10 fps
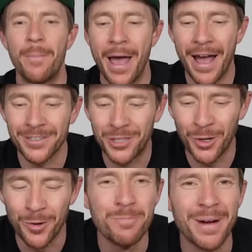about
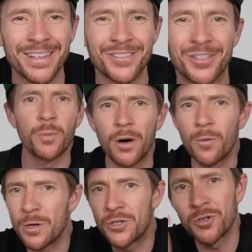2 months. Well,
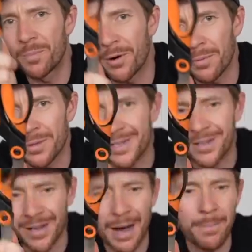we should
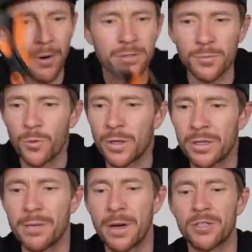probably unbox them
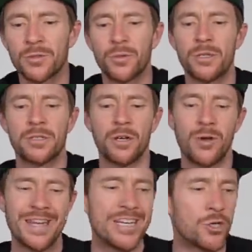quickly to make sure there's
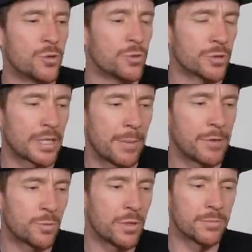no issues or
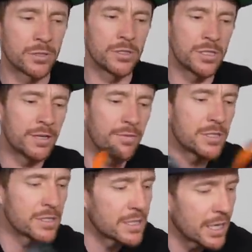damage with them. So just give
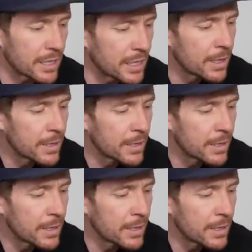us a sec.